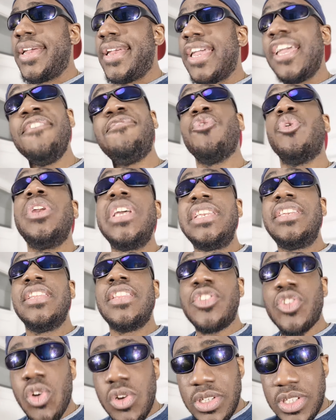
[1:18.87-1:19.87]
If only he did
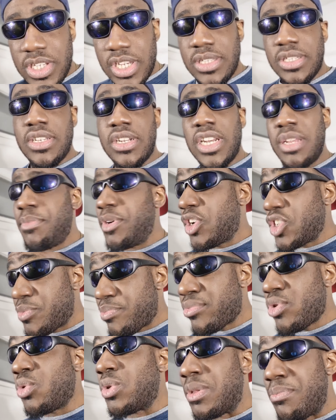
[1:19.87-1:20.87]
this consistently. Because,
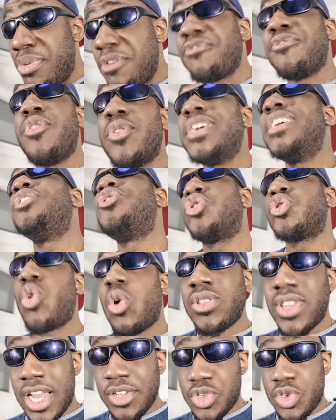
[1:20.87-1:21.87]
bro, before he
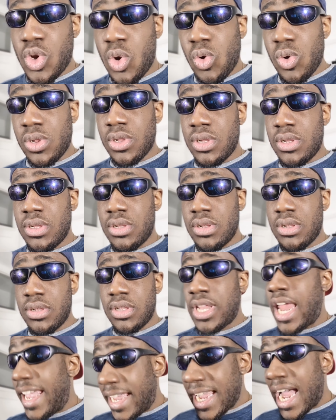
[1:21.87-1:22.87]
scored that goal,
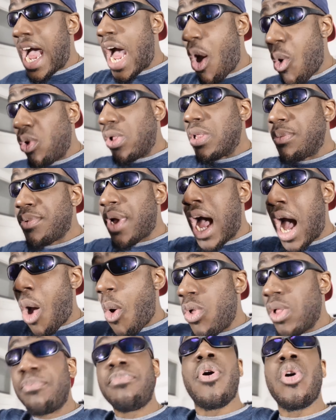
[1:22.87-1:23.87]
like, I
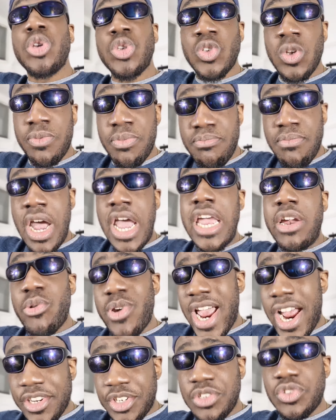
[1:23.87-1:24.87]
will post off my
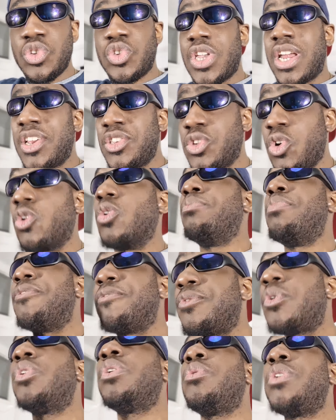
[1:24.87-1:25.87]
reaction to Sané's goal.
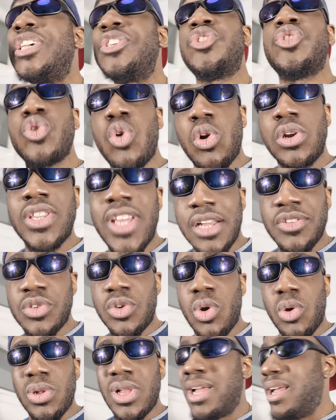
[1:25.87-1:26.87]
Before he scored that
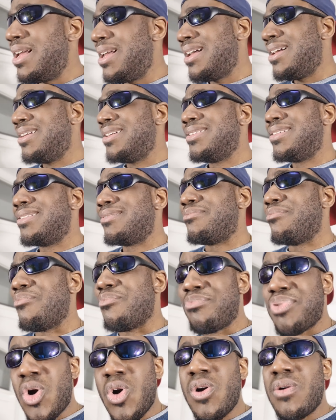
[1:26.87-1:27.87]
goal,
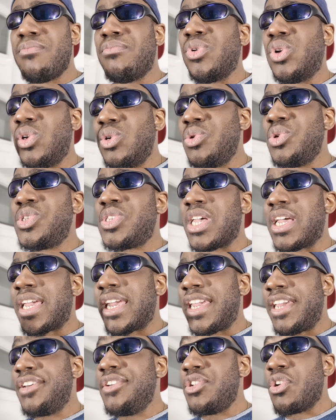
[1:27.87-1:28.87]
bomb, loser,
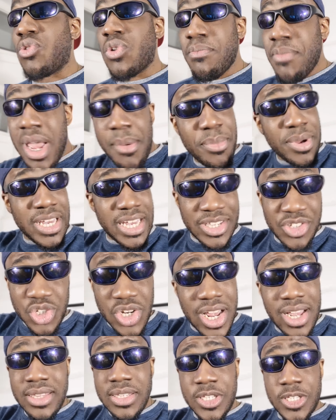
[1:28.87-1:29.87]
idiot. Remember his
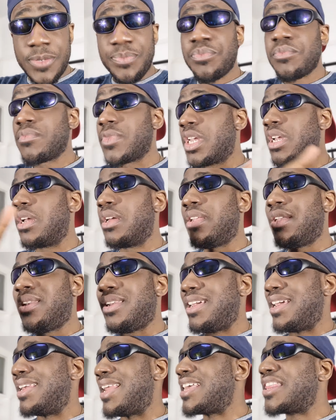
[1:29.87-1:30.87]
chance?
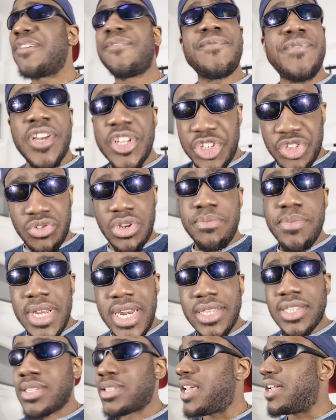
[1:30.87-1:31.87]
In, like, the first 3
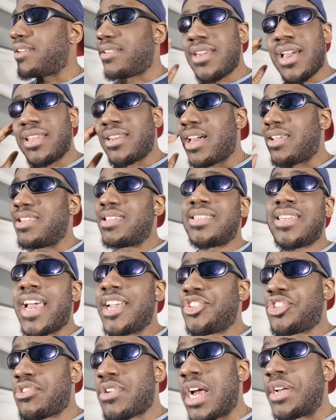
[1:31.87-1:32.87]
minutes, I was like, nah, this
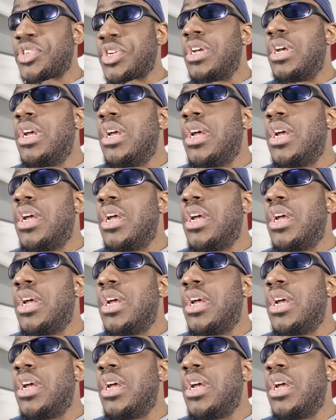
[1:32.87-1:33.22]
guy's trash.